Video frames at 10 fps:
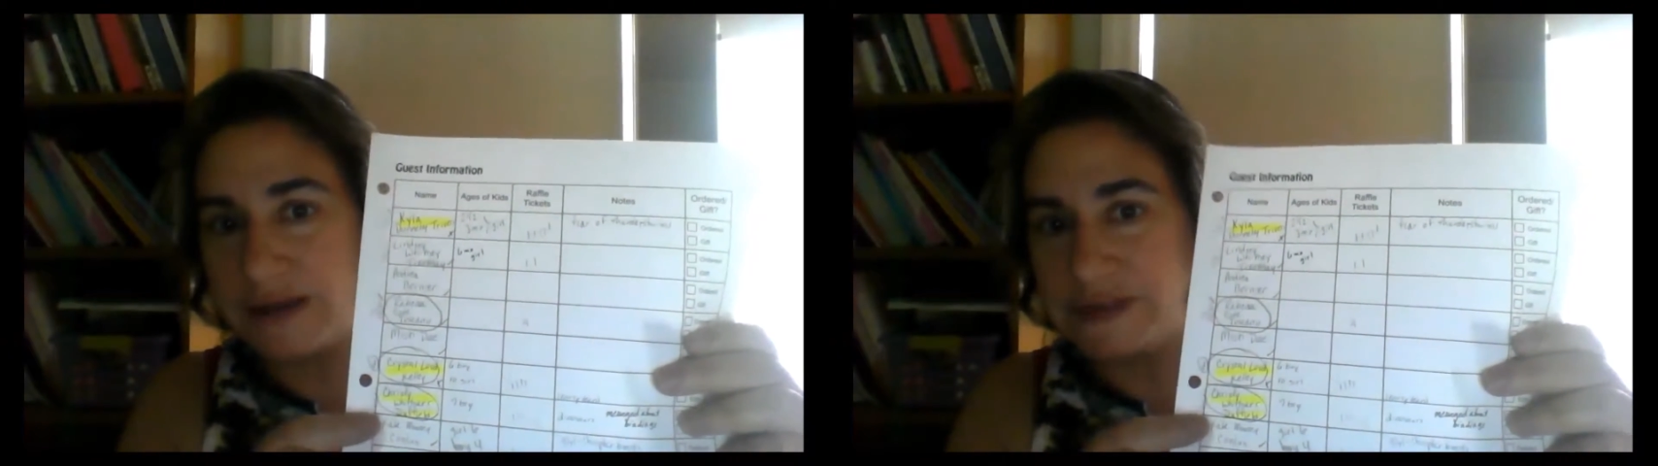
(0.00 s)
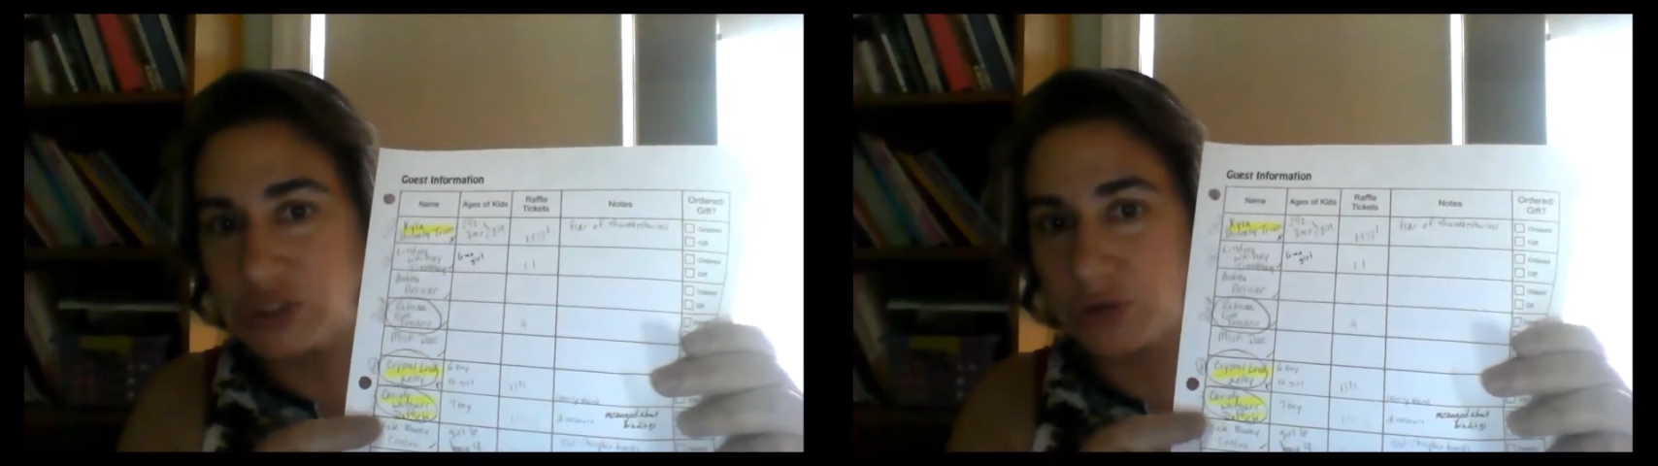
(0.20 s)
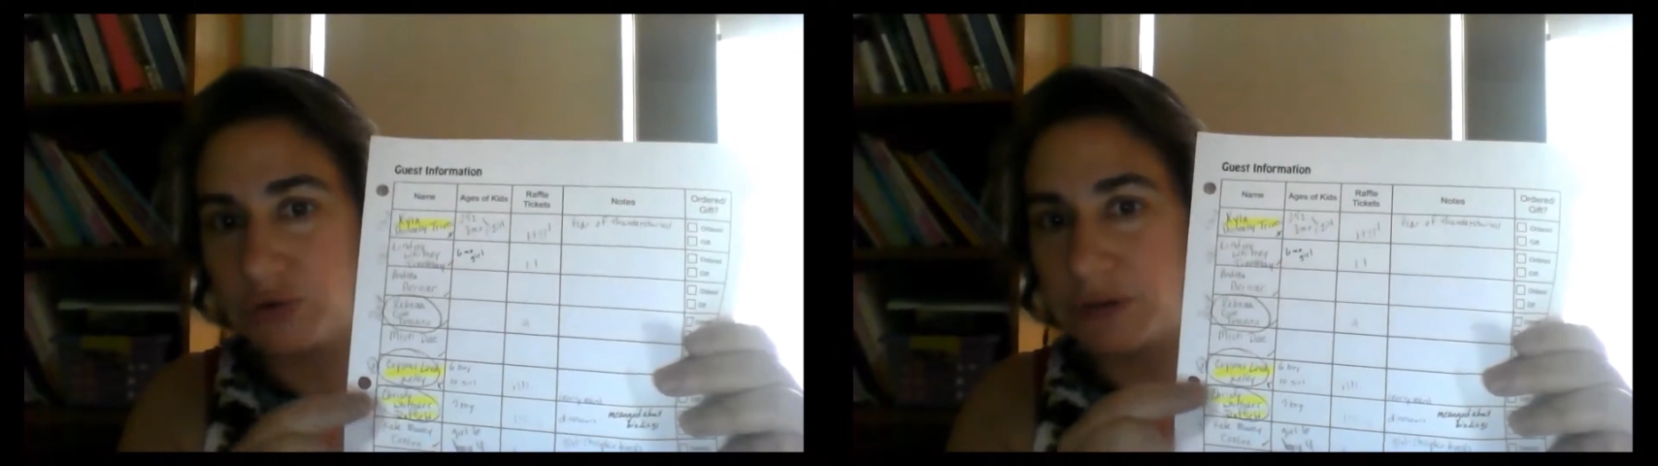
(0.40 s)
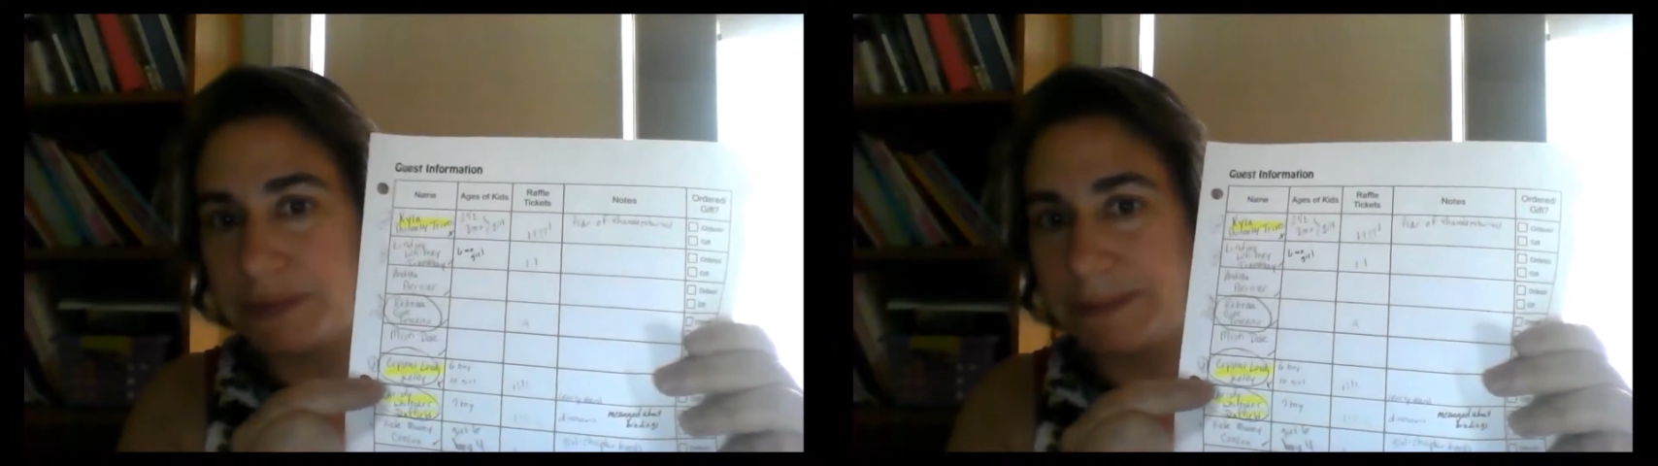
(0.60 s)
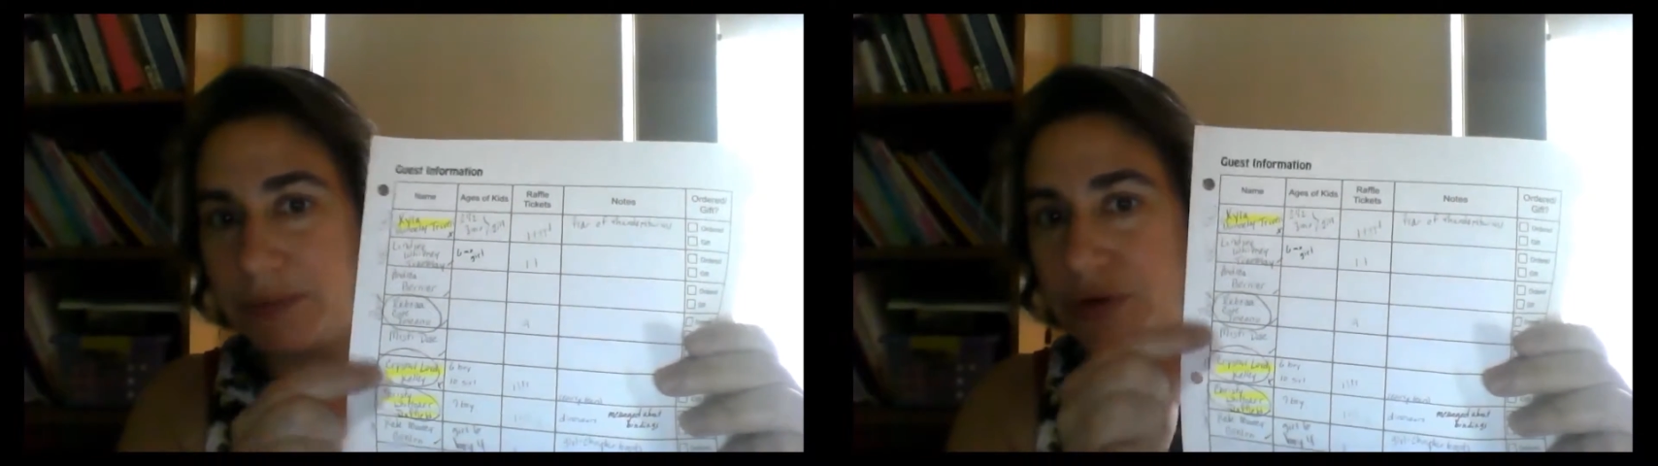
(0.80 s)
I've circled the
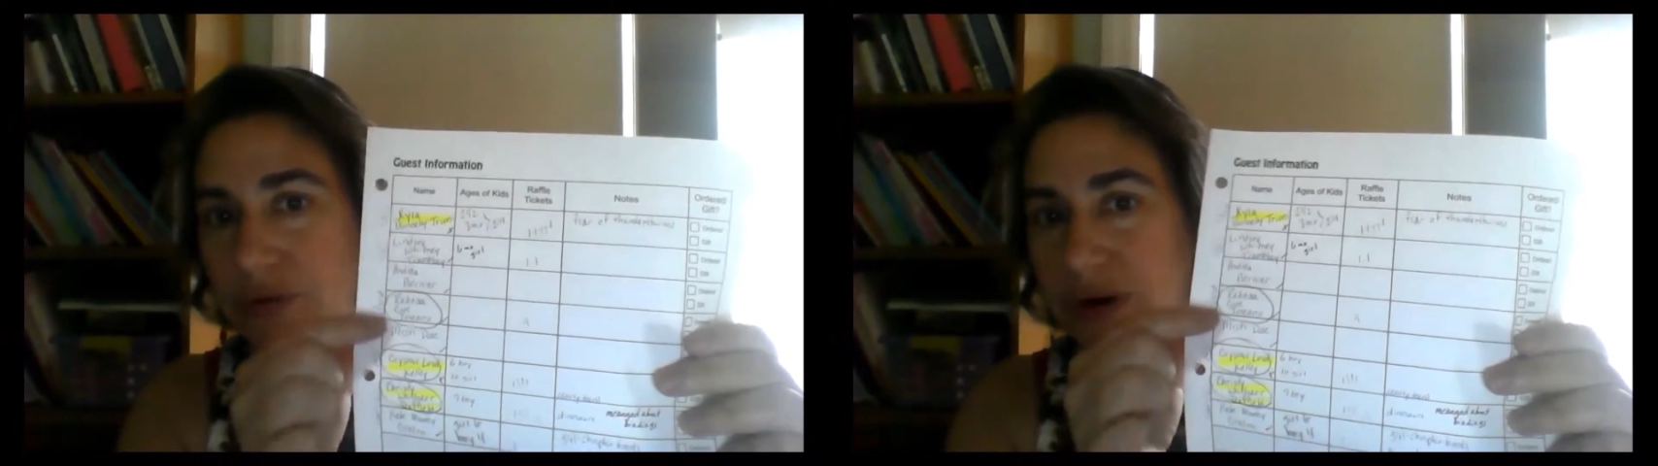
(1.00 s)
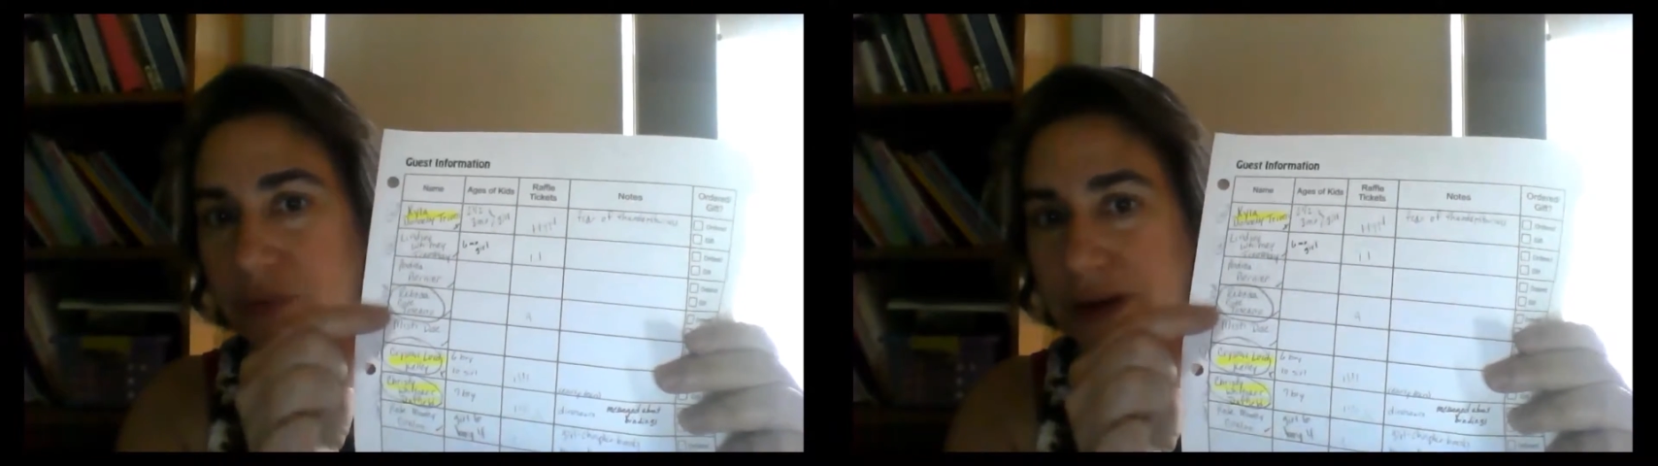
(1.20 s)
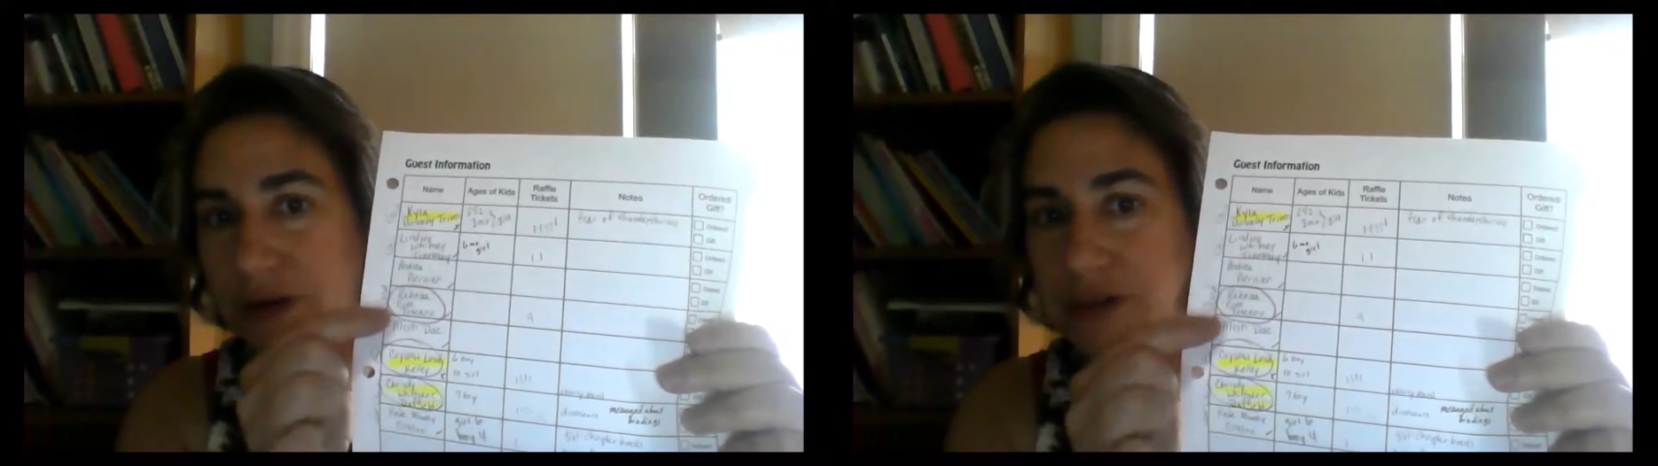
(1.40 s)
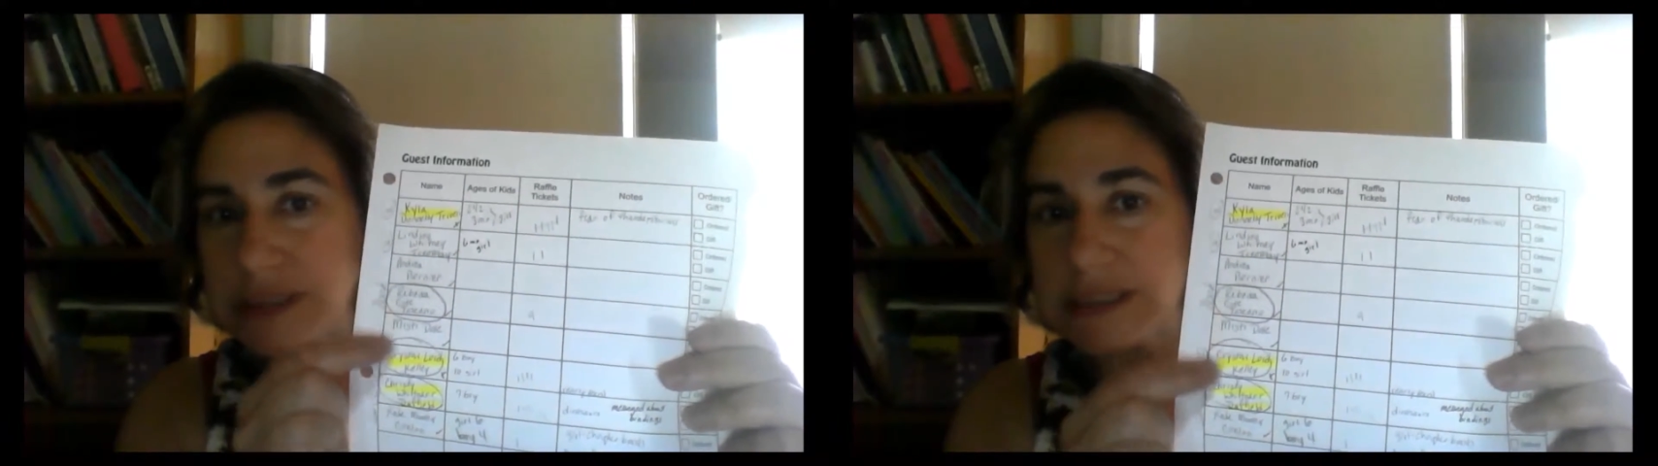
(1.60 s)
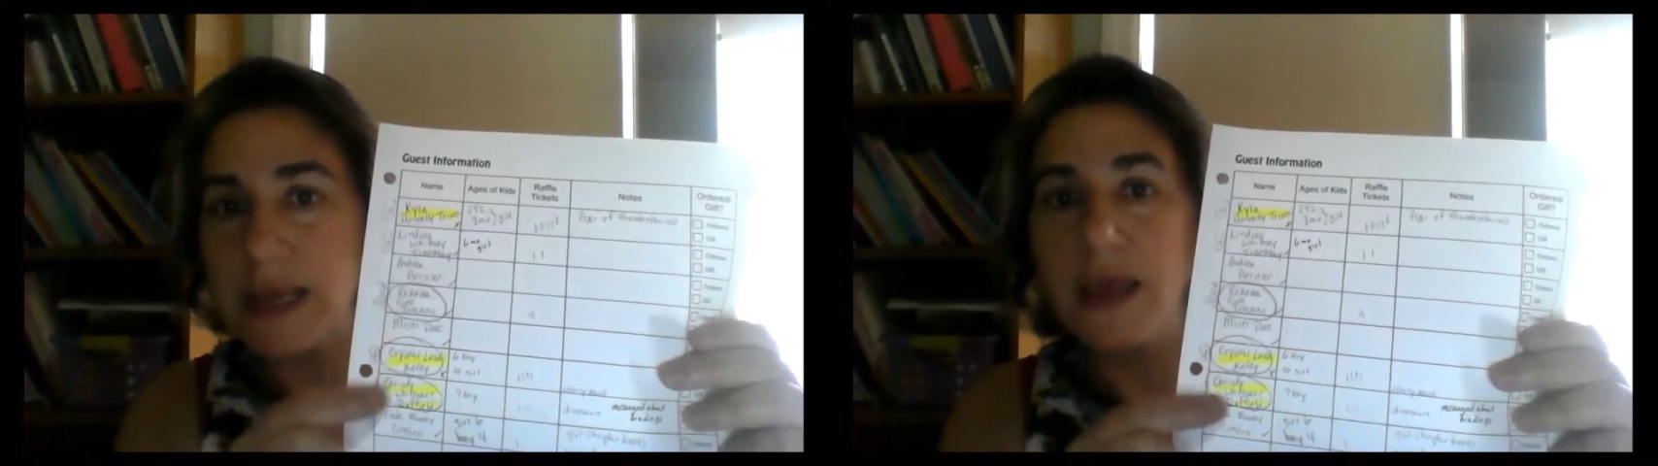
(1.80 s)
people who are
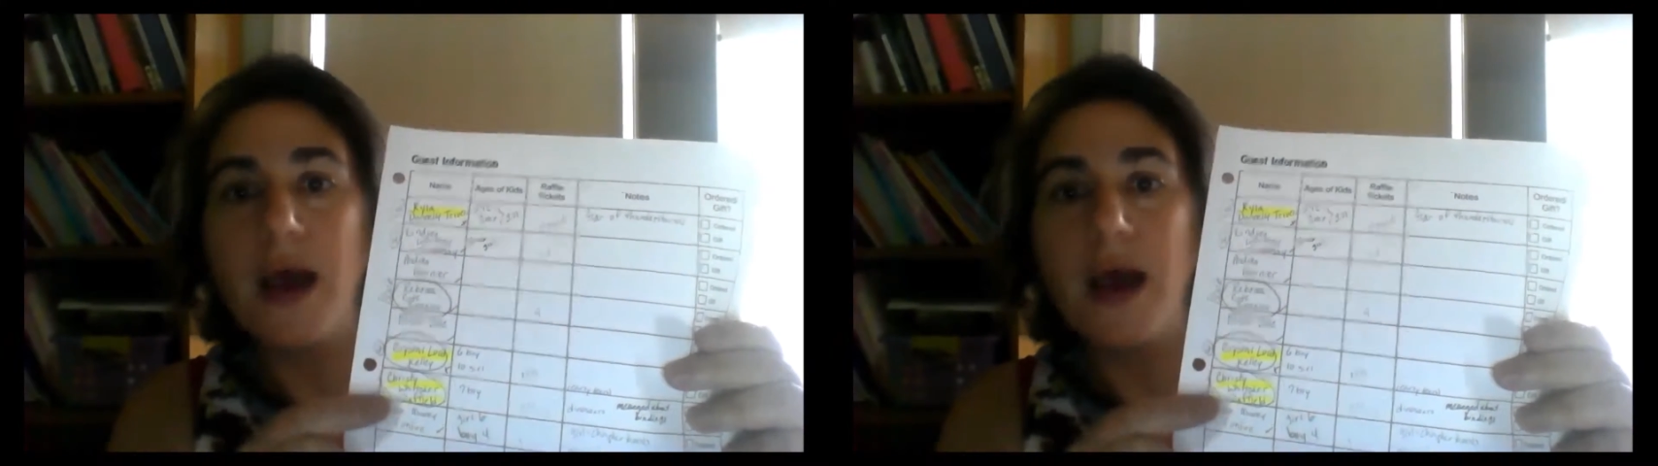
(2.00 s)
winners,